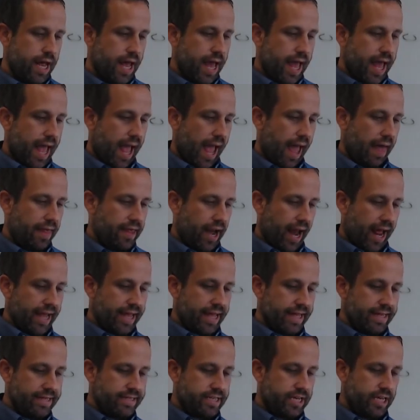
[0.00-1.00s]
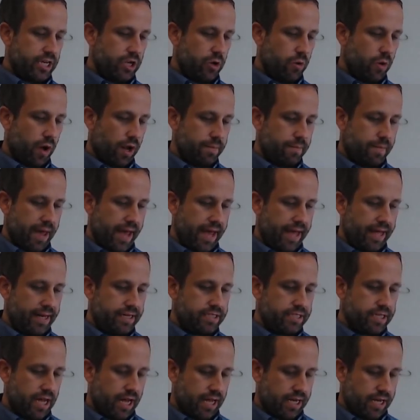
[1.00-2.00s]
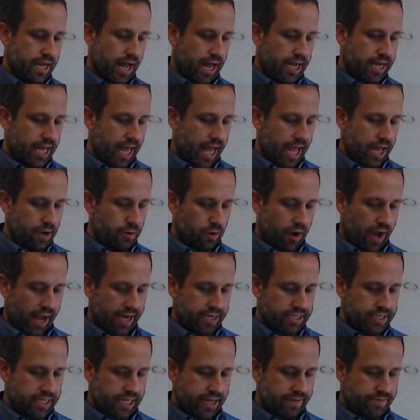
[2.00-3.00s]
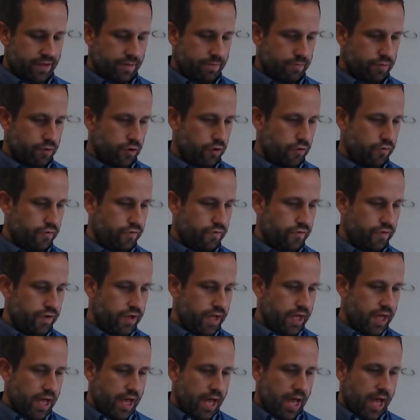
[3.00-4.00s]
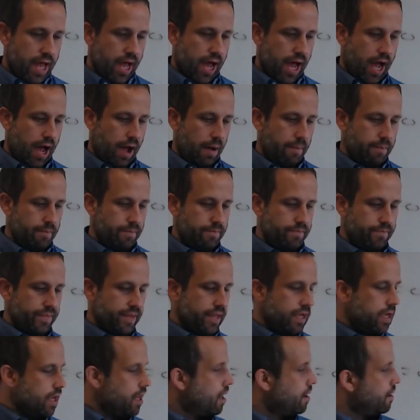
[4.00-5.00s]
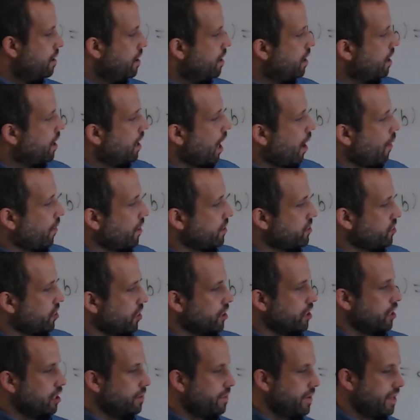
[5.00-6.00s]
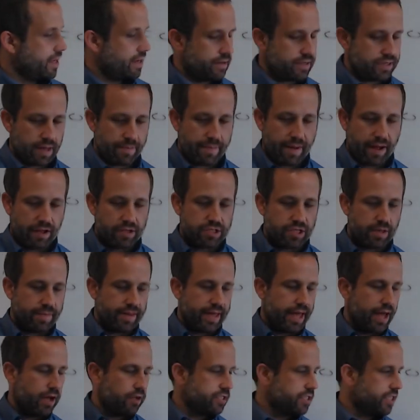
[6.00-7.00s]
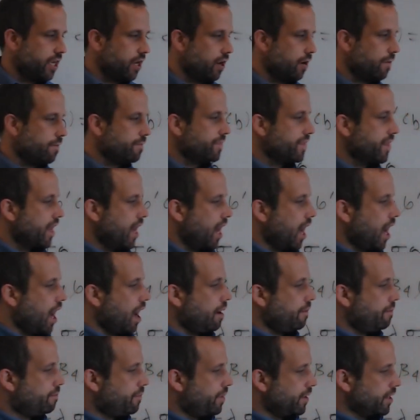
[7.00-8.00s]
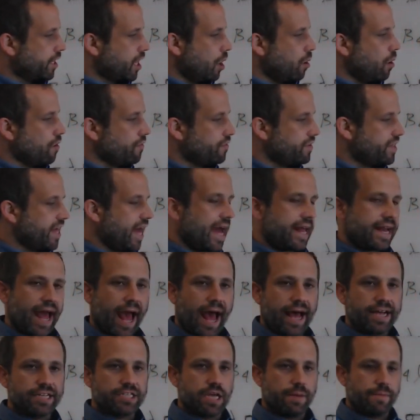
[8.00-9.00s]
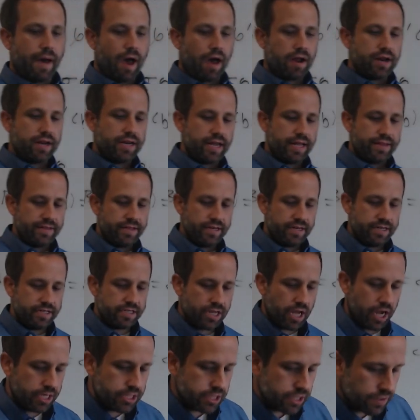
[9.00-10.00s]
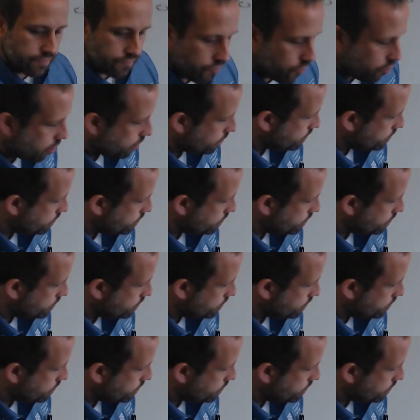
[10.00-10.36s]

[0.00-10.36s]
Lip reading: and then I continue on page 98 where I actually give the proof. I want to talk a little bit about something else here, but go over that, ask about it in the discussion forums